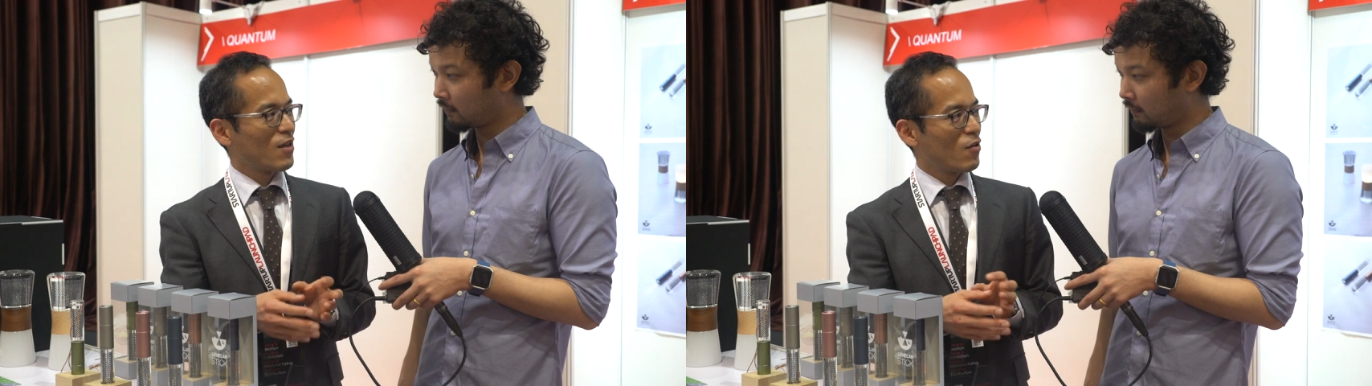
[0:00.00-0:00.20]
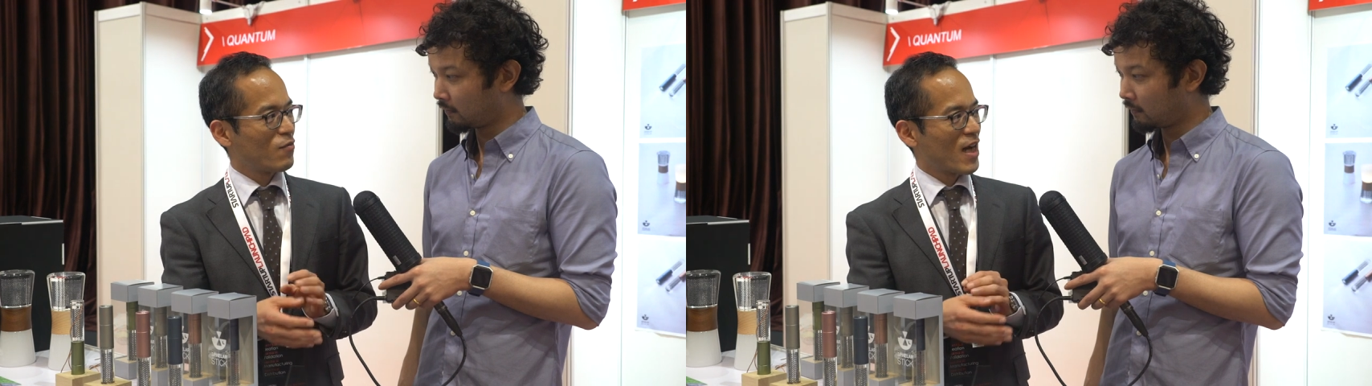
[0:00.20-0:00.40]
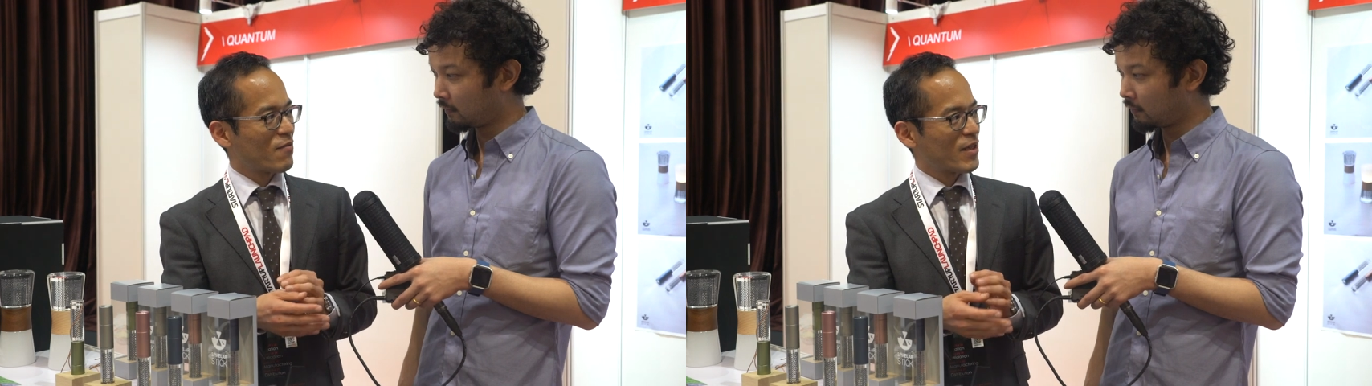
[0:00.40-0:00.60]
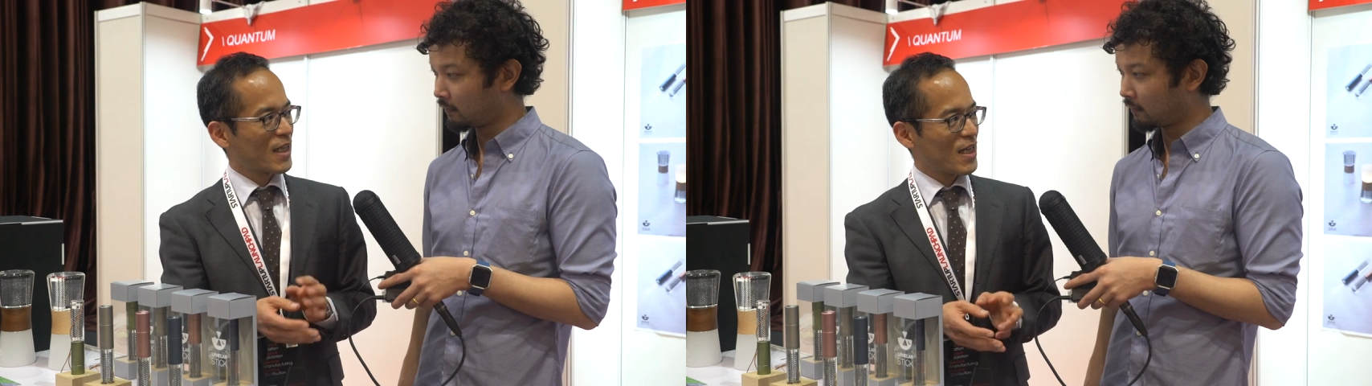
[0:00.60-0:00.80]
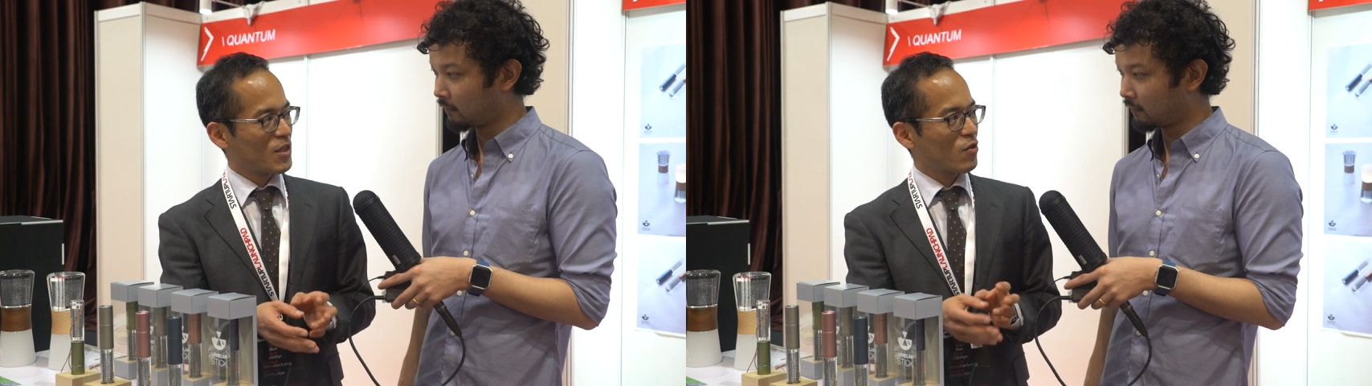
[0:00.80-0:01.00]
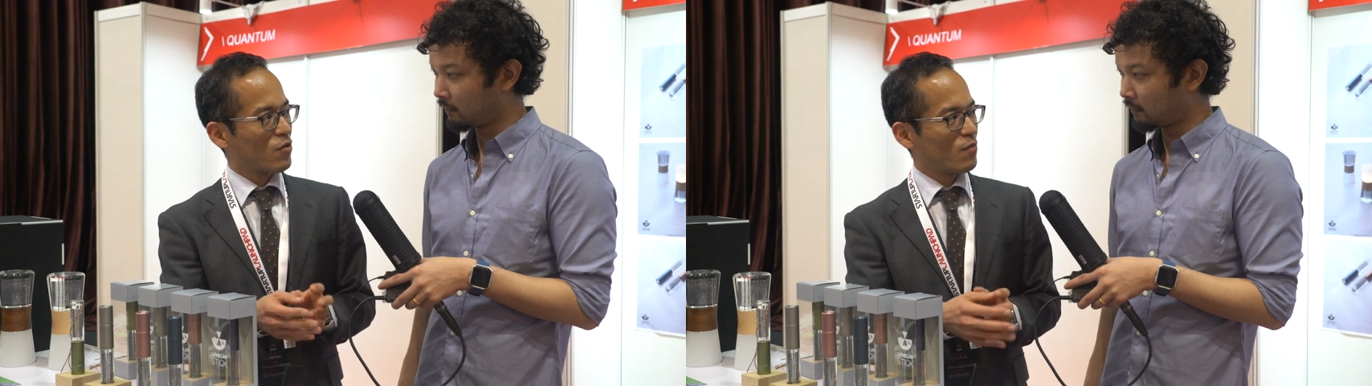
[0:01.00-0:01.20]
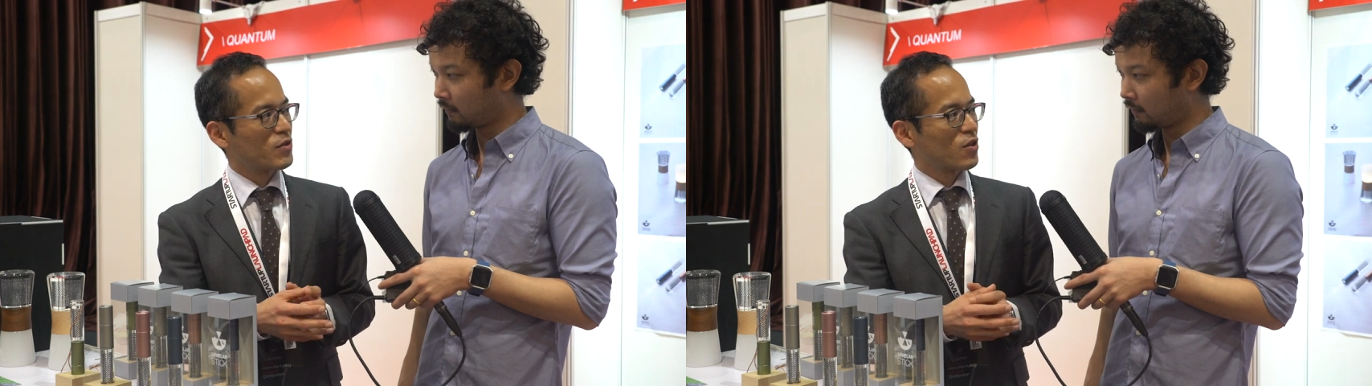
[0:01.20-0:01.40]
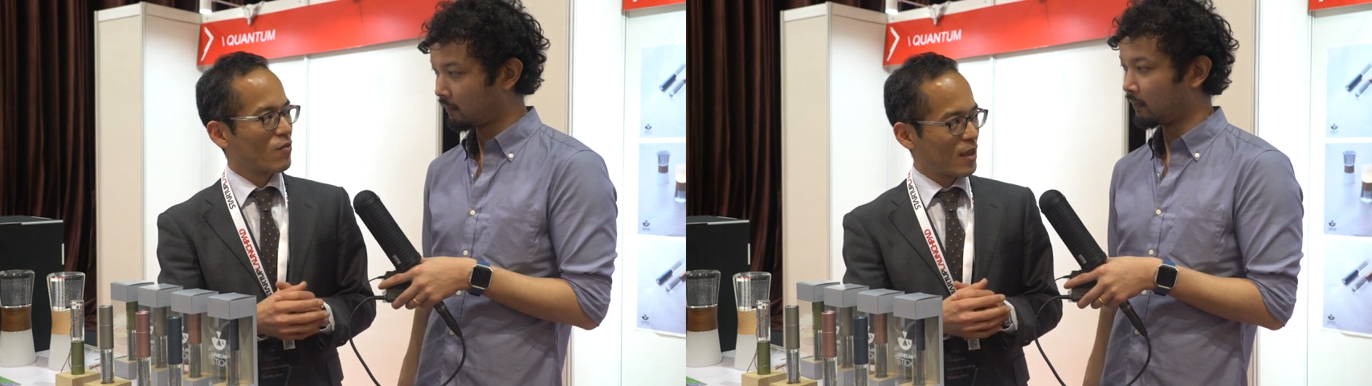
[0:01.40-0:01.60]
Speaker 1: of application of
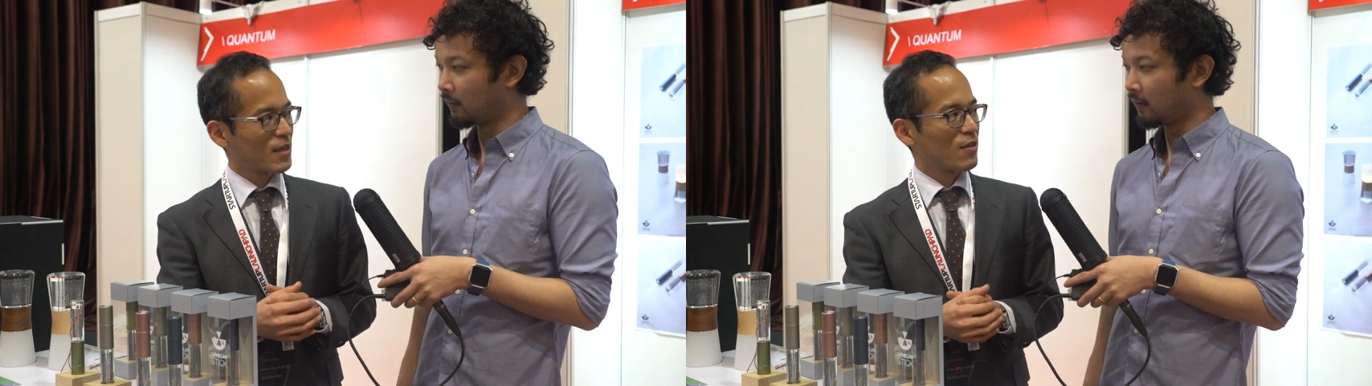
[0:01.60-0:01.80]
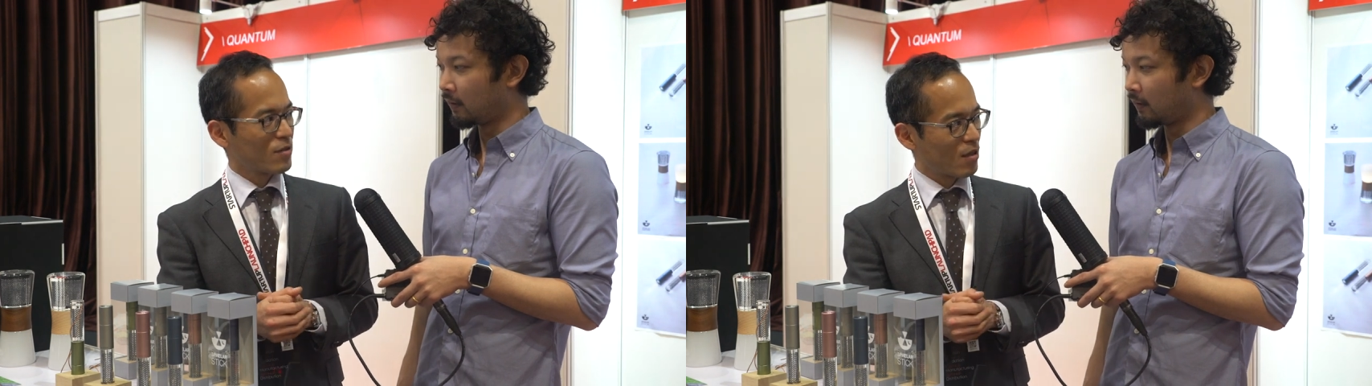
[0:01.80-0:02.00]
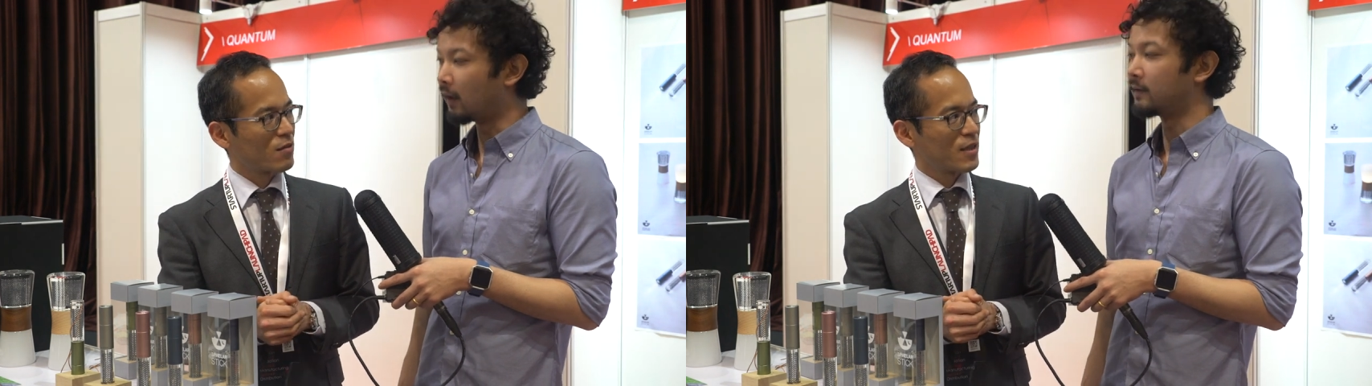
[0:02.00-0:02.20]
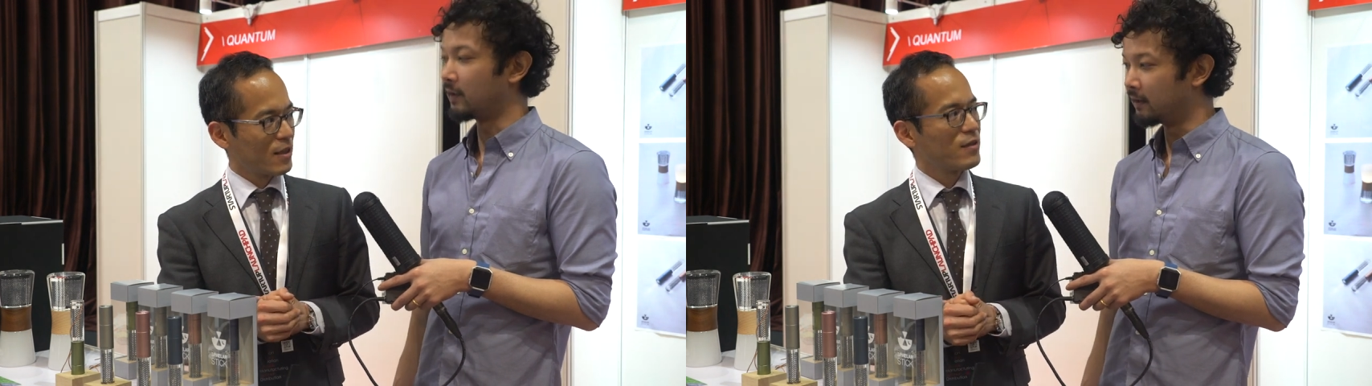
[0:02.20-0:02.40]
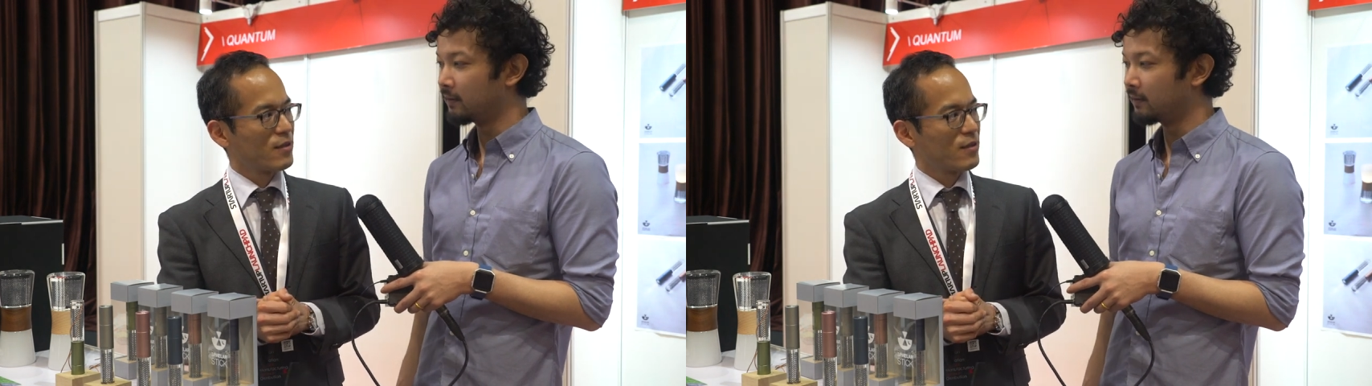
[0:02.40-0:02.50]
solar technology.